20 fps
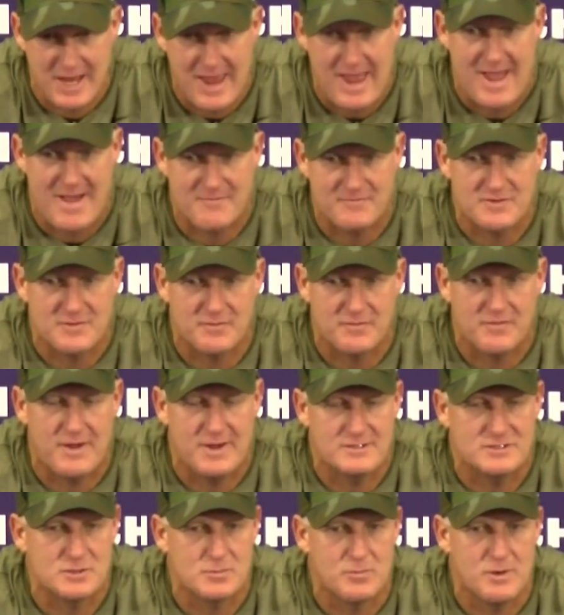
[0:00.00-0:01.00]
have to
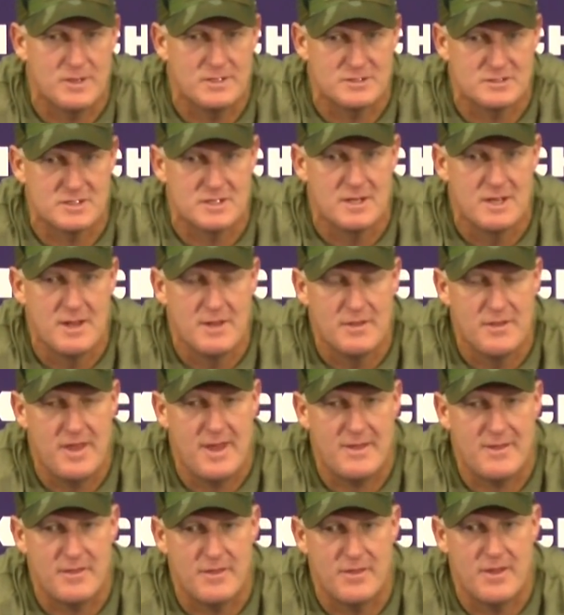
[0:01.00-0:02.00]
find some ways
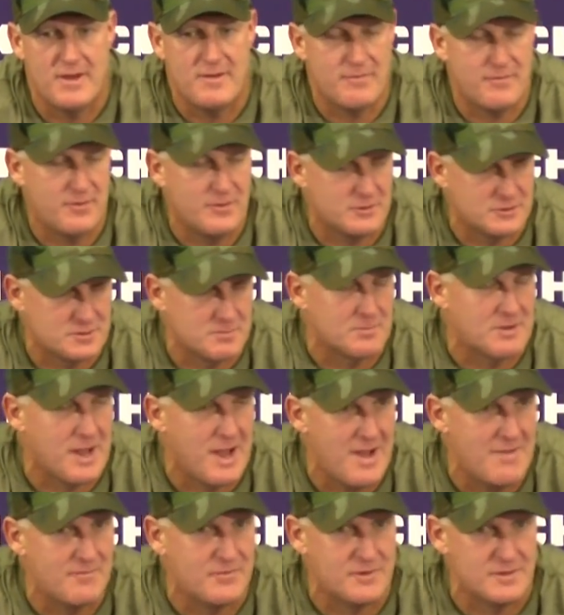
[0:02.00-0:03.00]
that they feel some
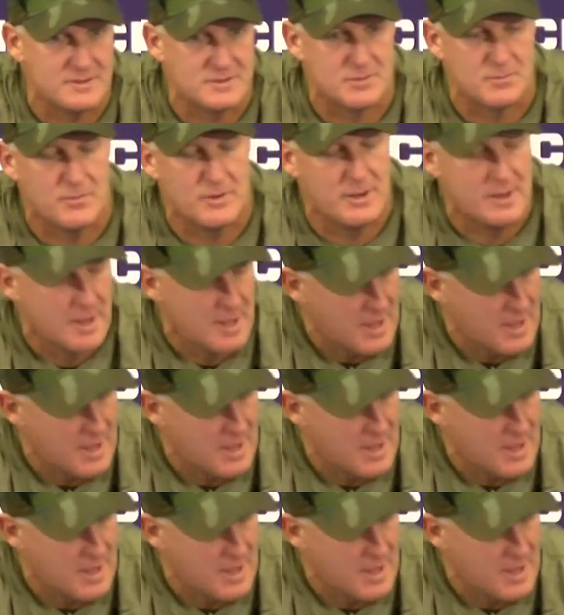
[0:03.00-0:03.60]
confidence. And we,